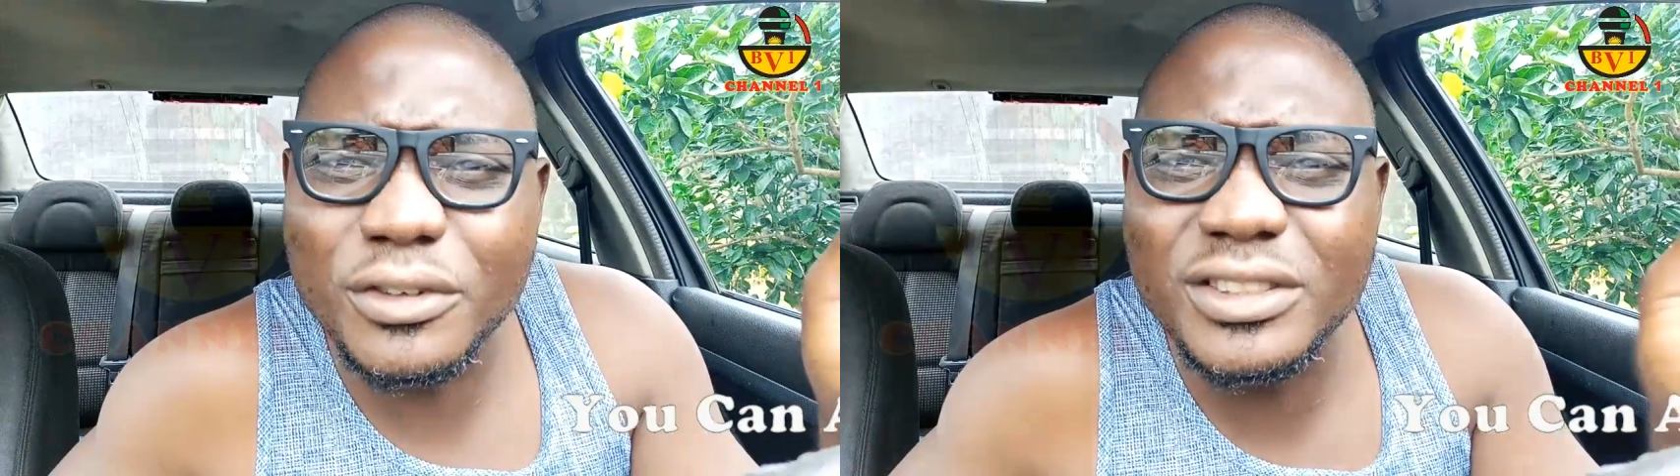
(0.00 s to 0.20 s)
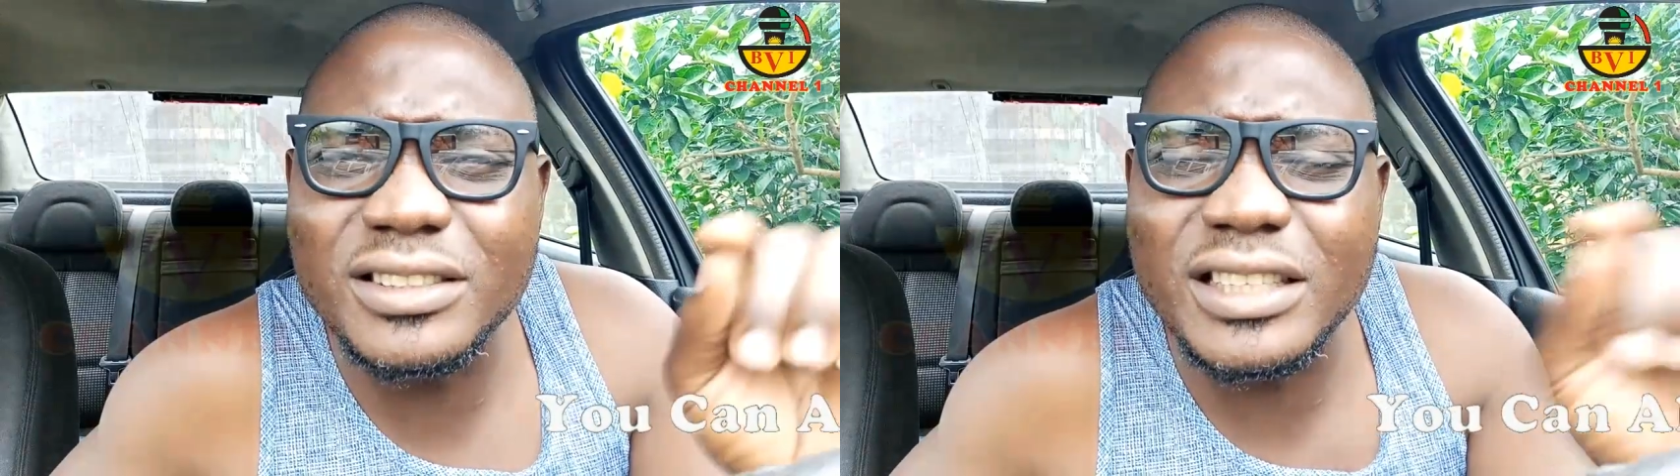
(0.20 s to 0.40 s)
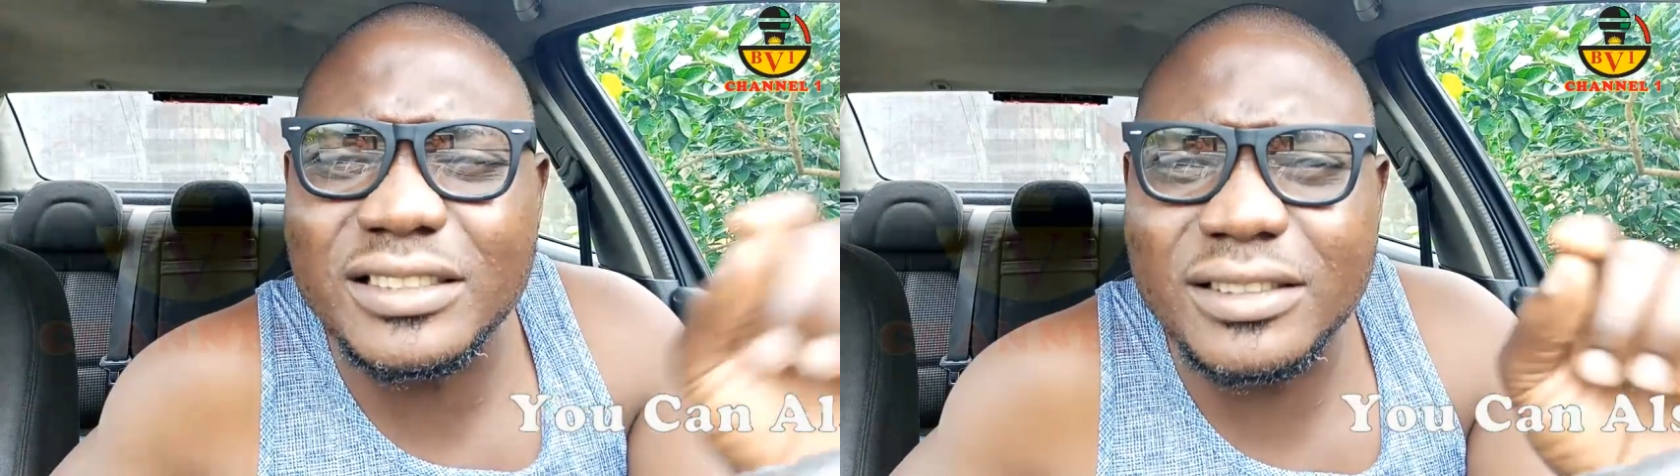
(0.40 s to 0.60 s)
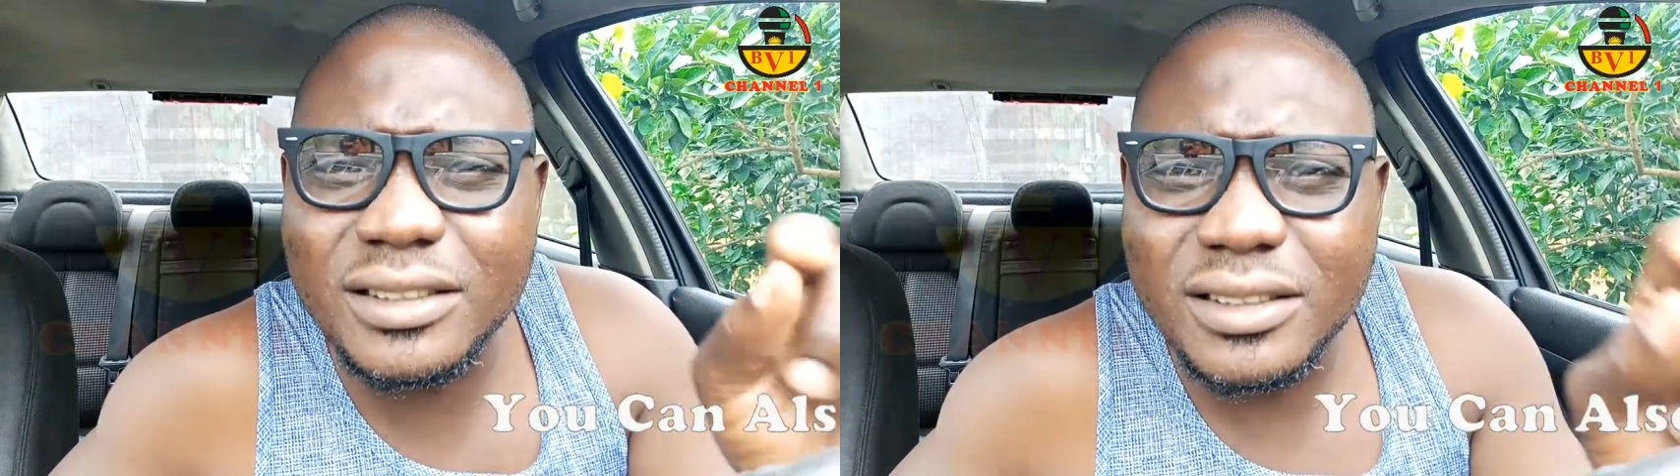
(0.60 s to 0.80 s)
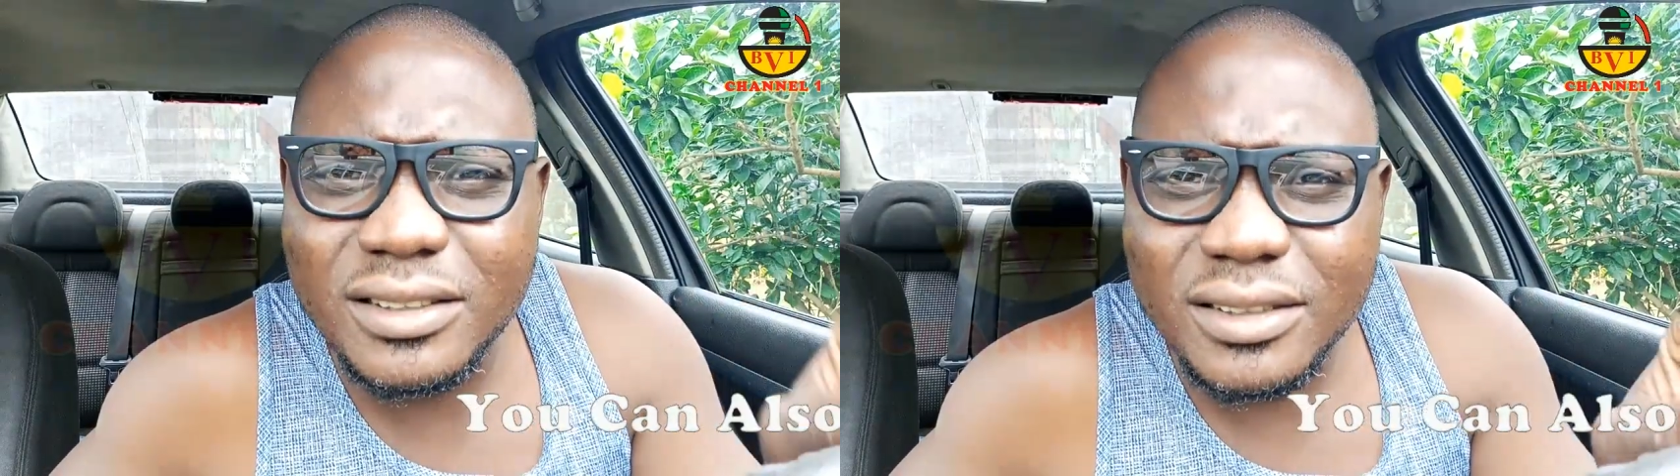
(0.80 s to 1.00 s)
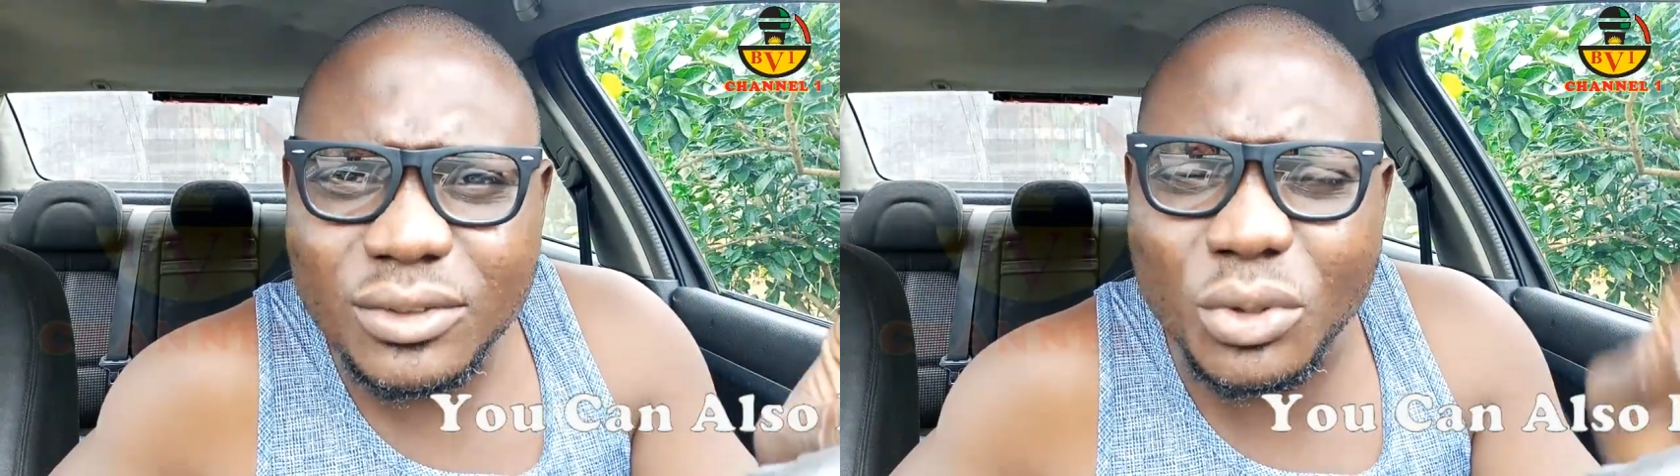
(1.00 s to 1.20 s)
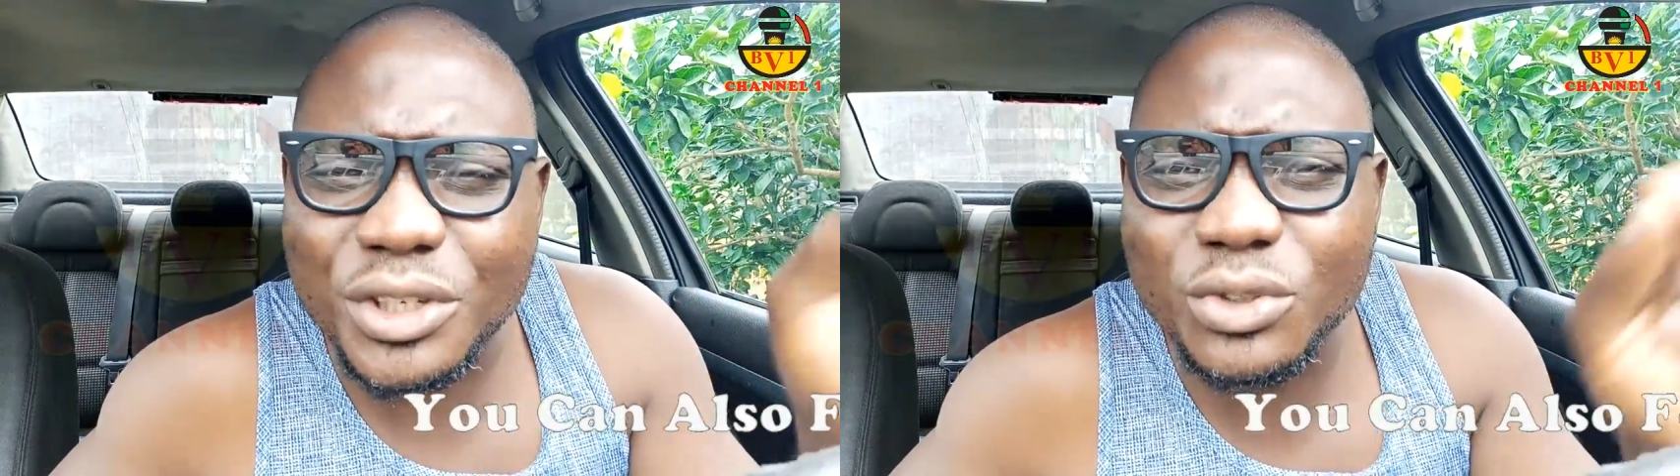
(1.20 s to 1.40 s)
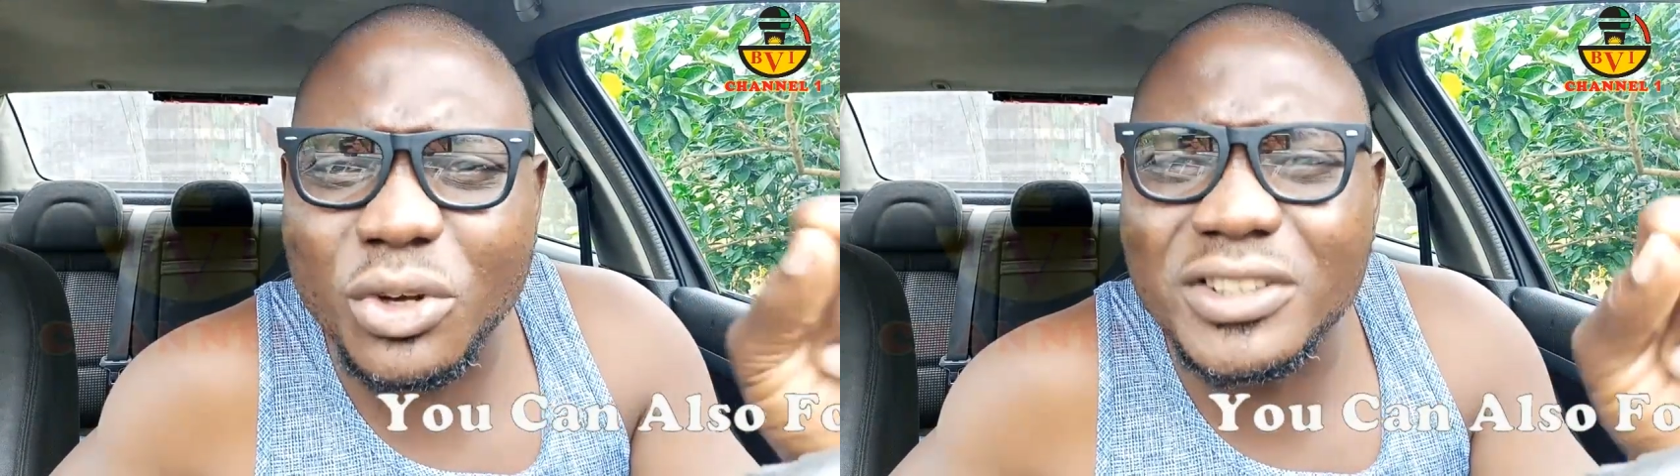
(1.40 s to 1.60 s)
even sit to
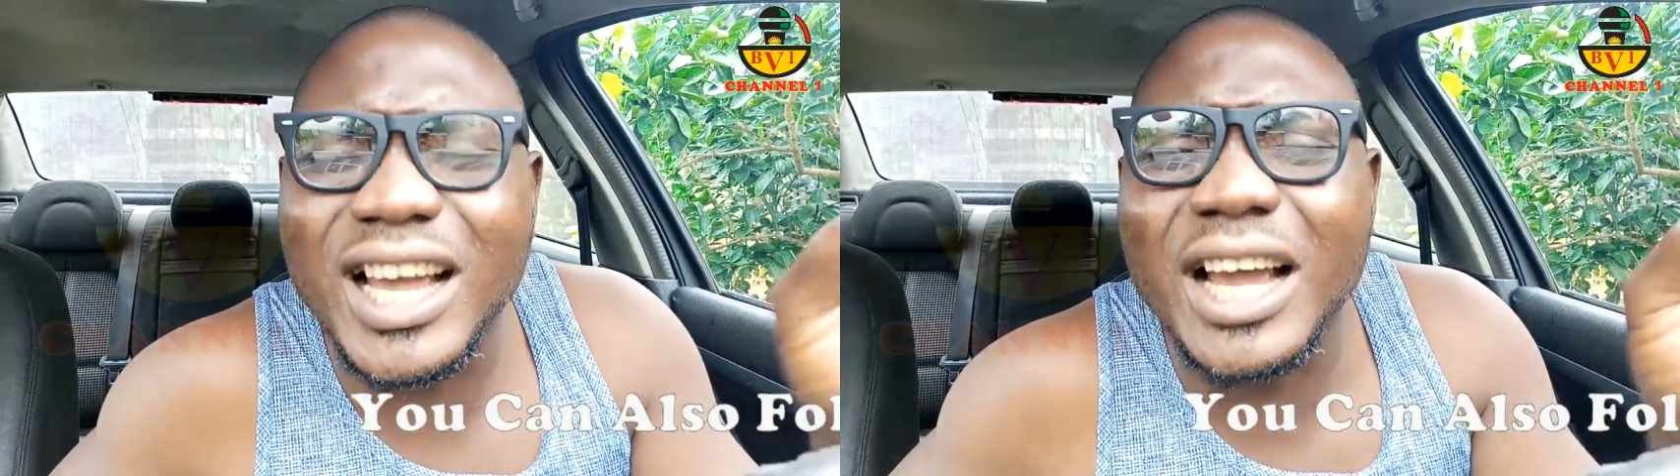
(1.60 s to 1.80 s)
discuss